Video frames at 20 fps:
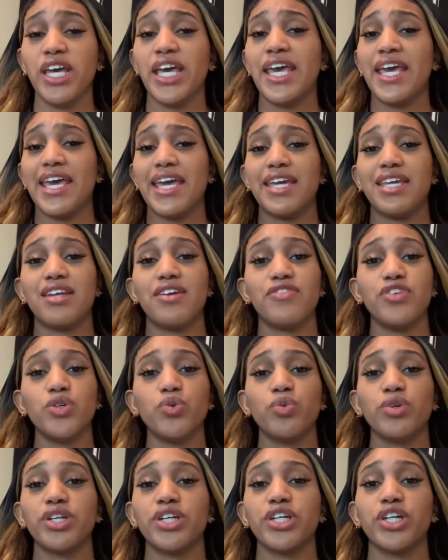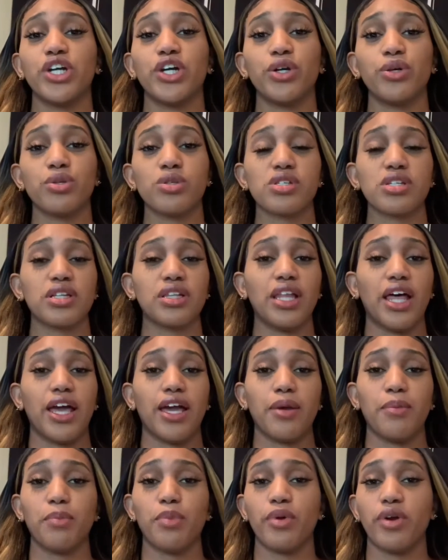And if you want to go to like
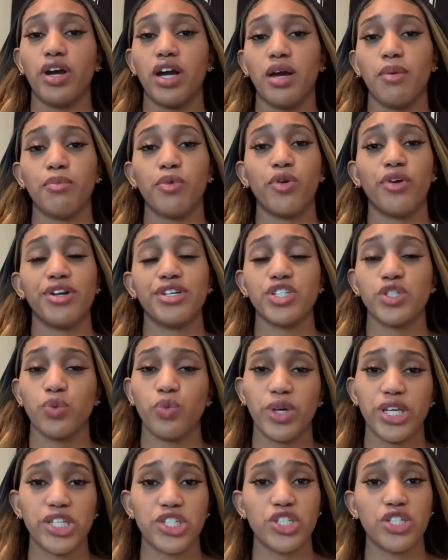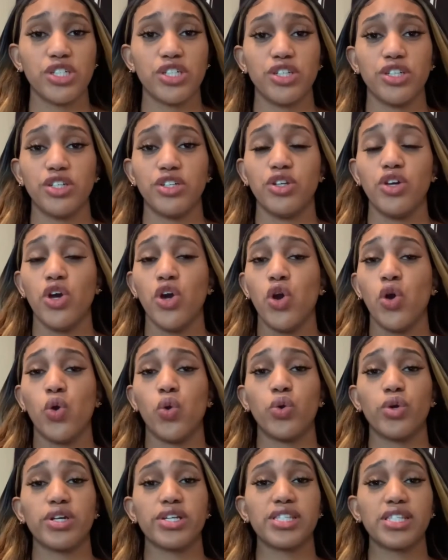prom, graduation, or
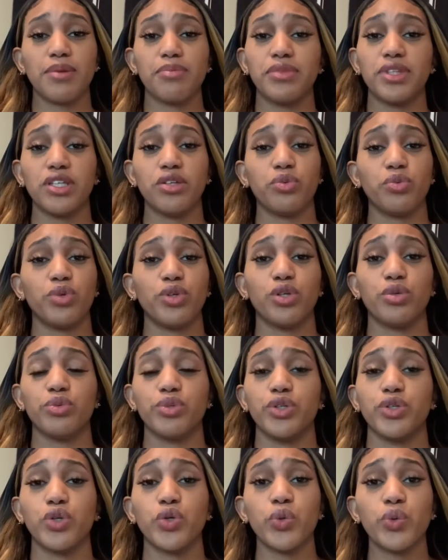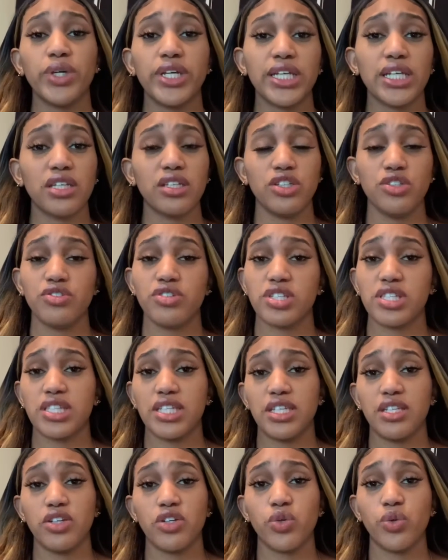something real quick and you just need a
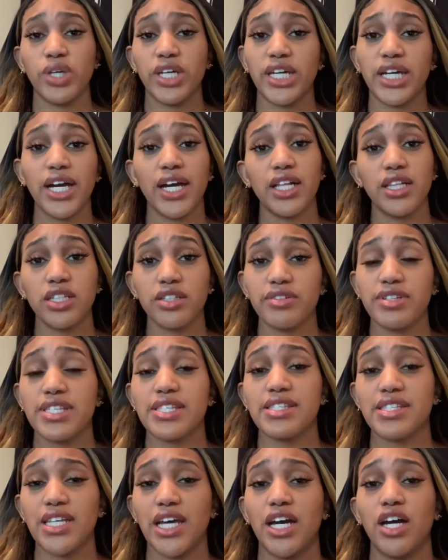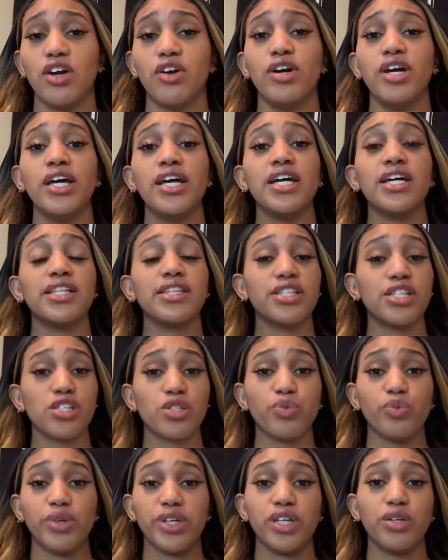quick color and style, this
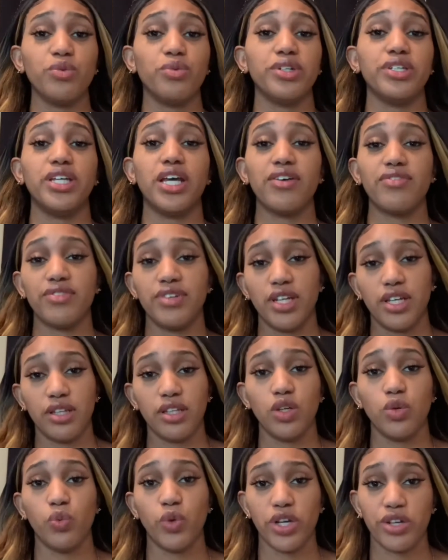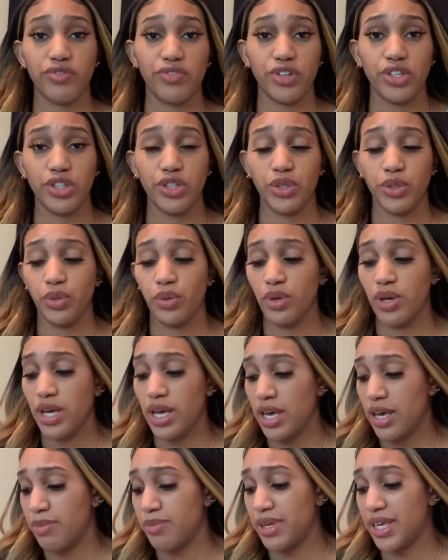wig would definitely work for you
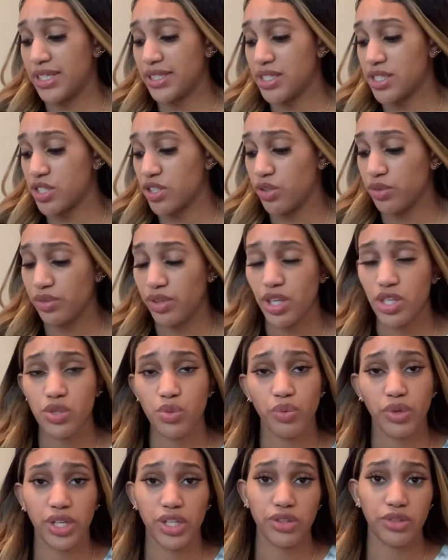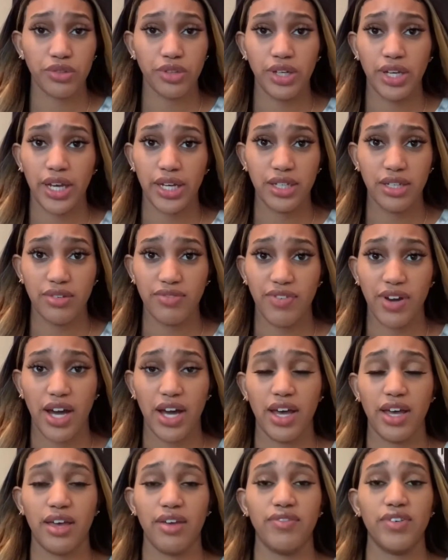because it's only
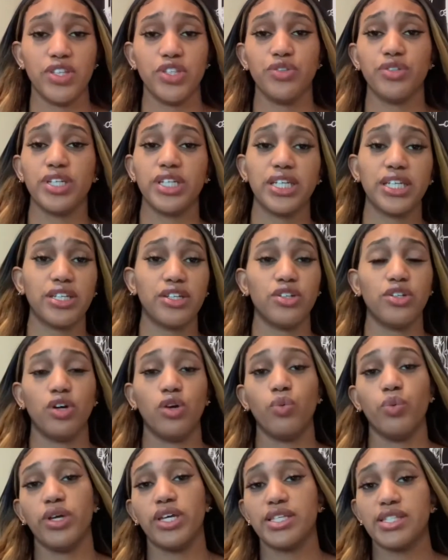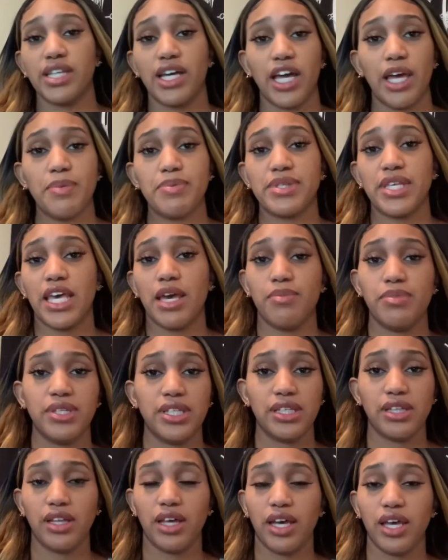$23.95 and you can get it on Wig Types, Ebony
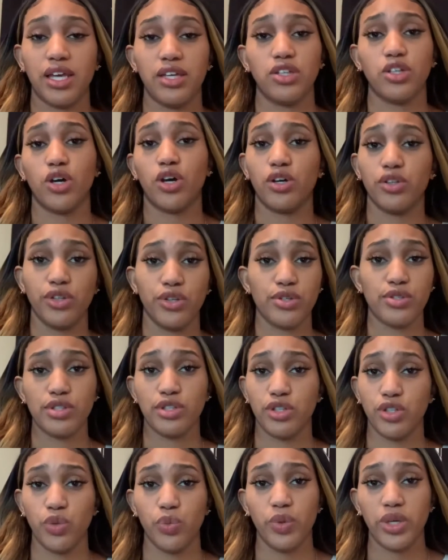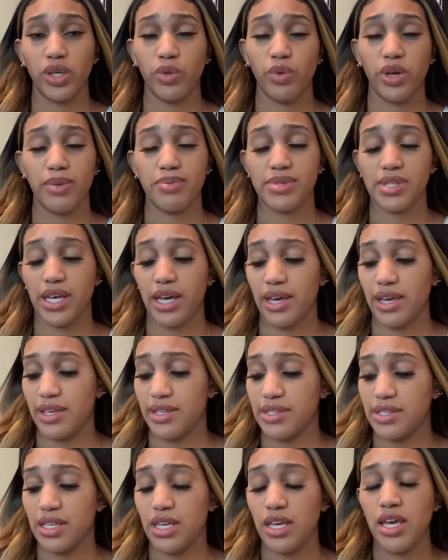Line, all those little wig websites,
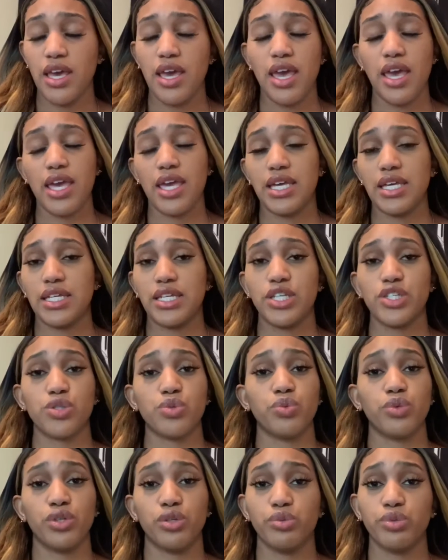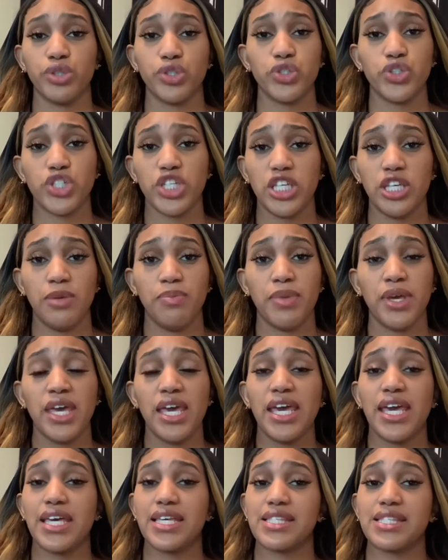and it's real cheap.
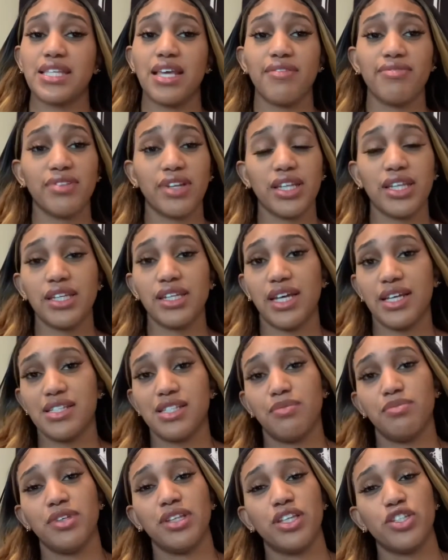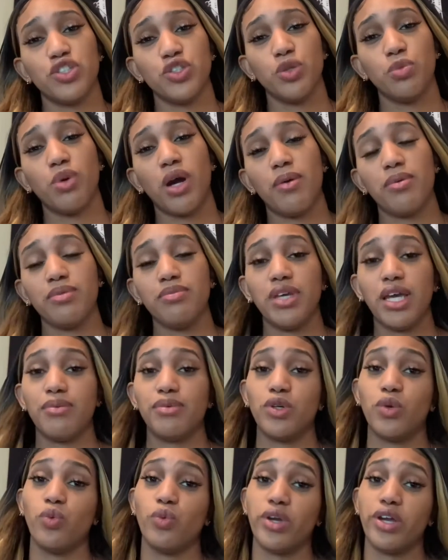It's definitely not something that you'll probably be able to
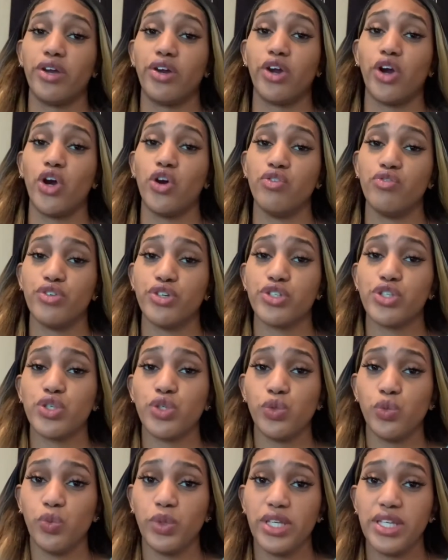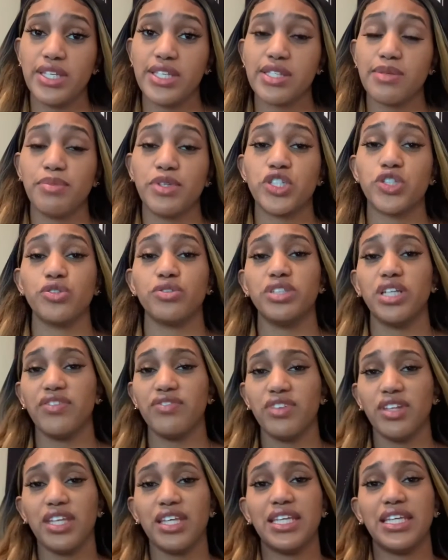wear over 2 weeks, but you'll
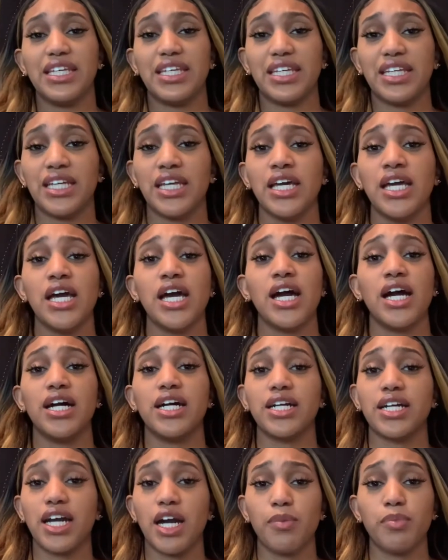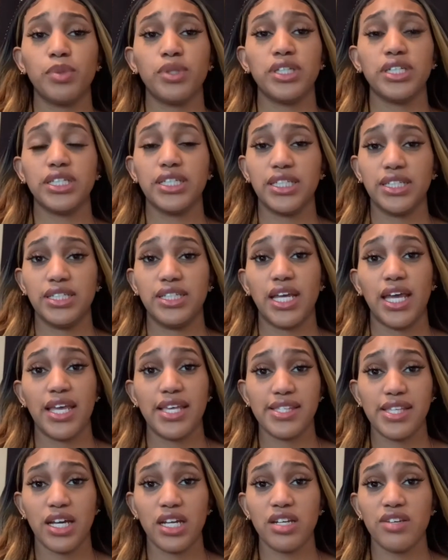definitely get a couple of good days
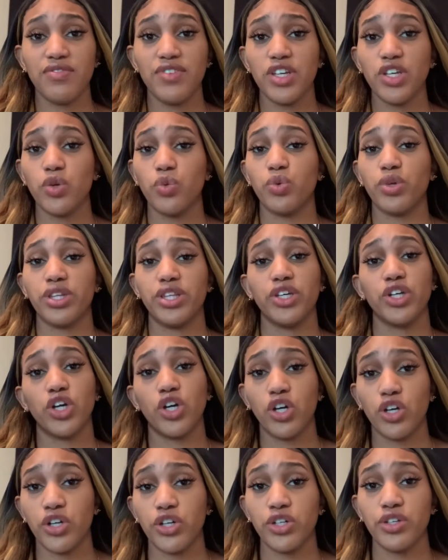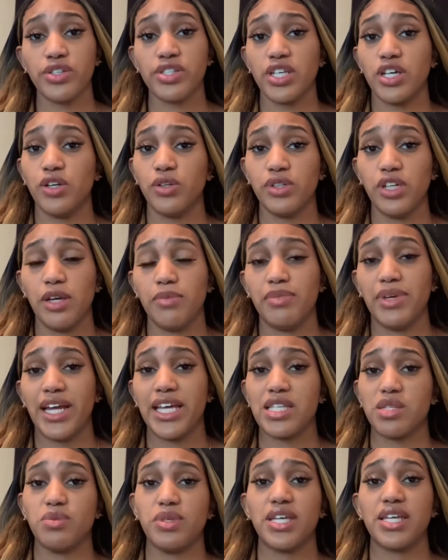out of it where the curls hold up nice,
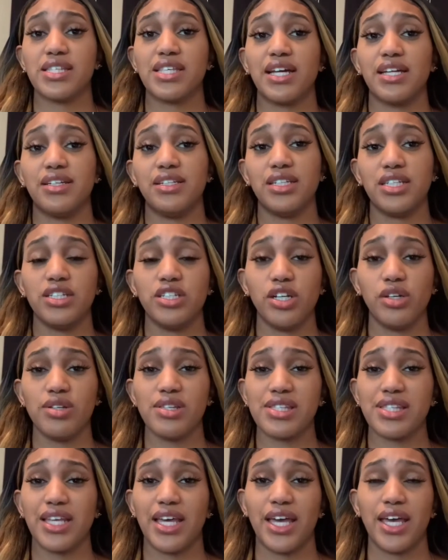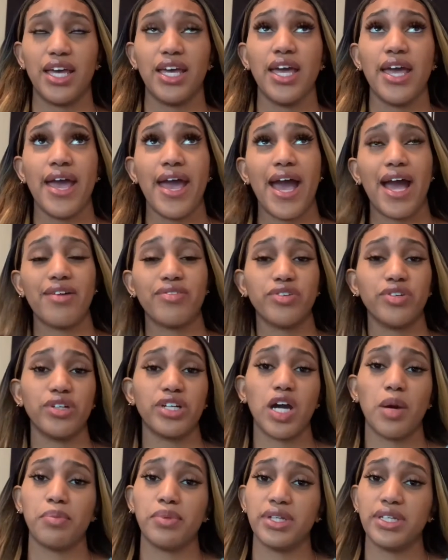because I did notice that after a
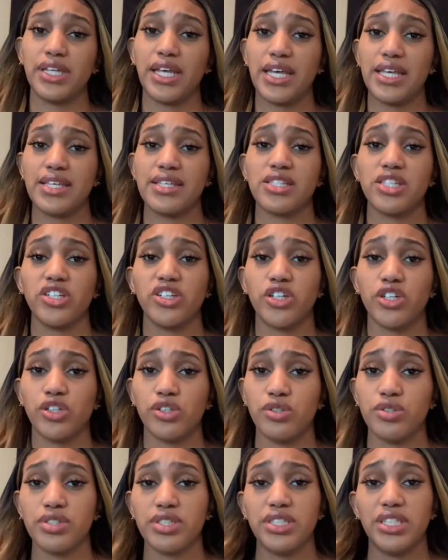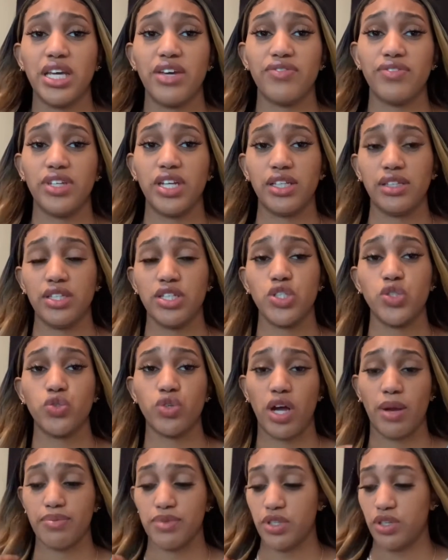couple of days the curls definitely
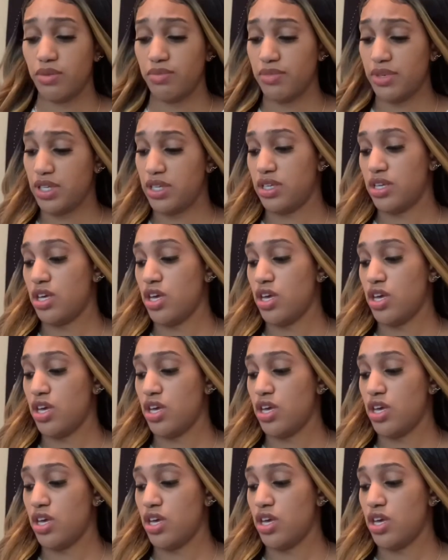dropped on me,